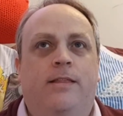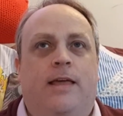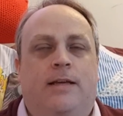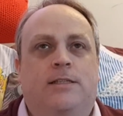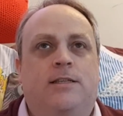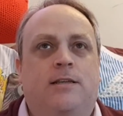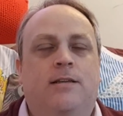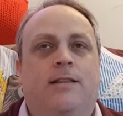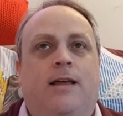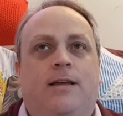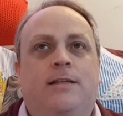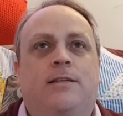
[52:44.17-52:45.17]

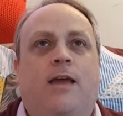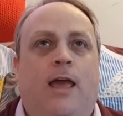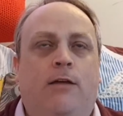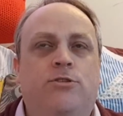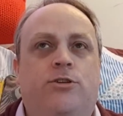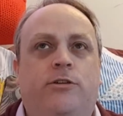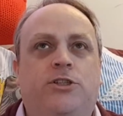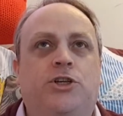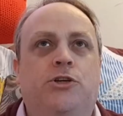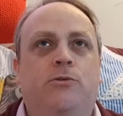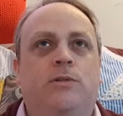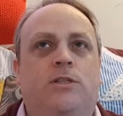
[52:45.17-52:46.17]
that is a
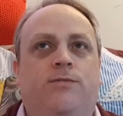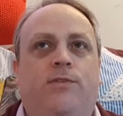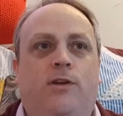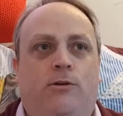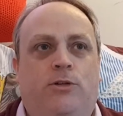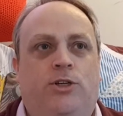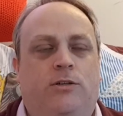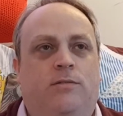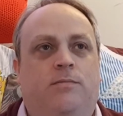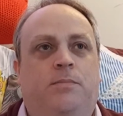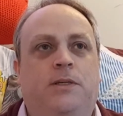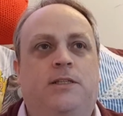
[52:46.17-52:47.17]
counterintuitive
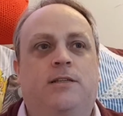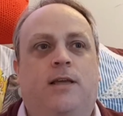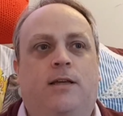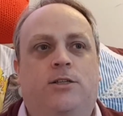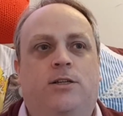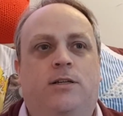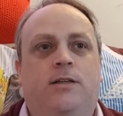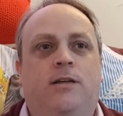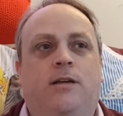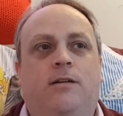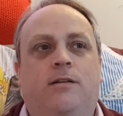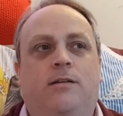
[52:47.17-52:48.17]
notion, but it's
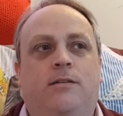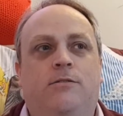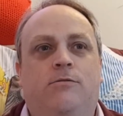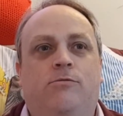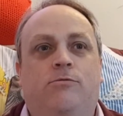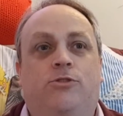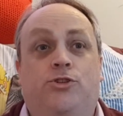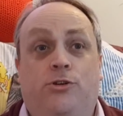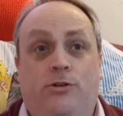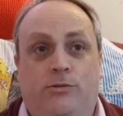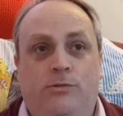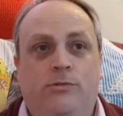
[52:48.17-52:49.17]
actually
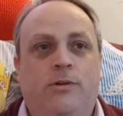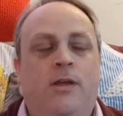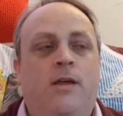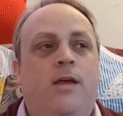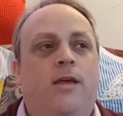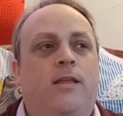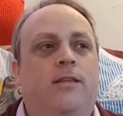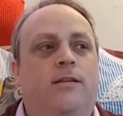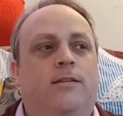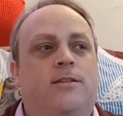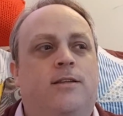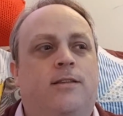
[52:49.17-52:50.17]
true,
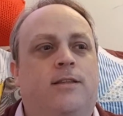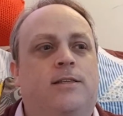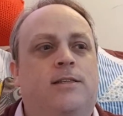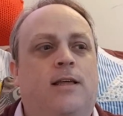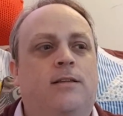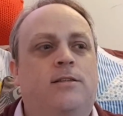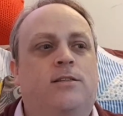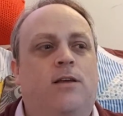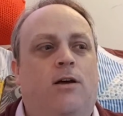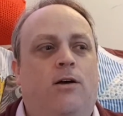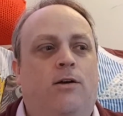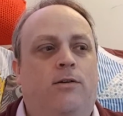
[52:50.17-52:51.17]
that the sense
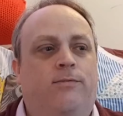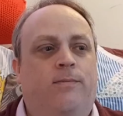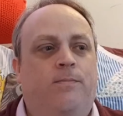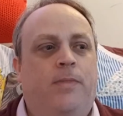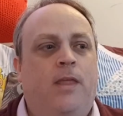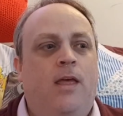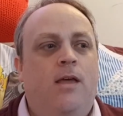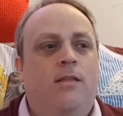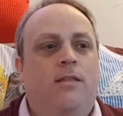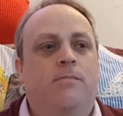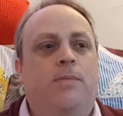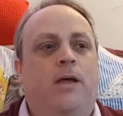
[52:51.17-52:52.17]
of
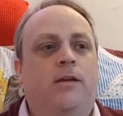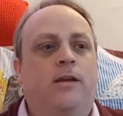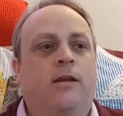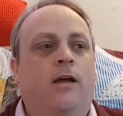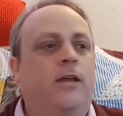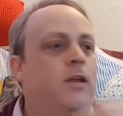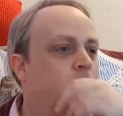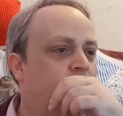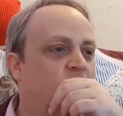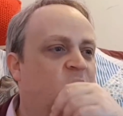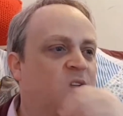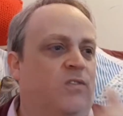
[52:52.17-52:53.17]
that by denying
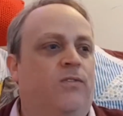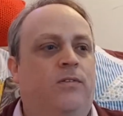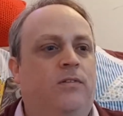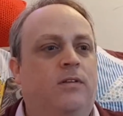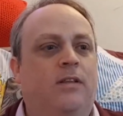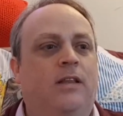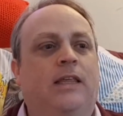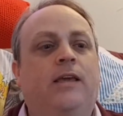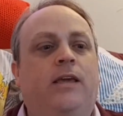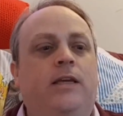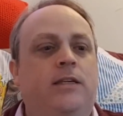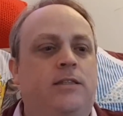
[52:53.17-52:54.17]
yourself the
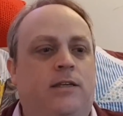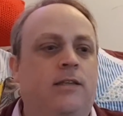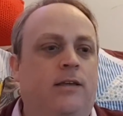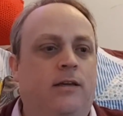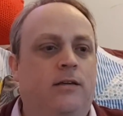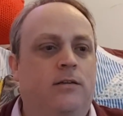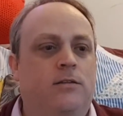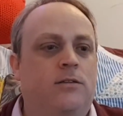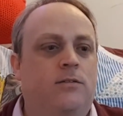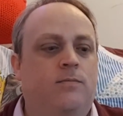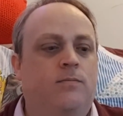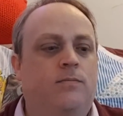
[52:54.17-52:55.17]
easy
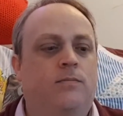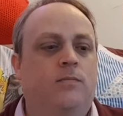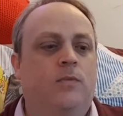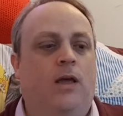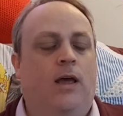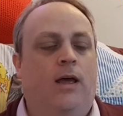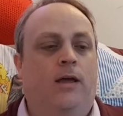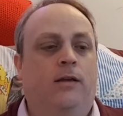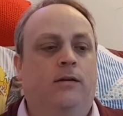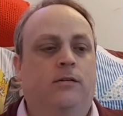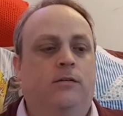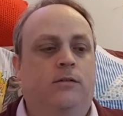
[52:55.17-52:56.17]
things
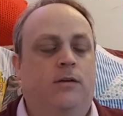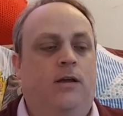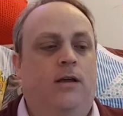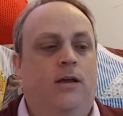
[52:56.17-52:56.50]
and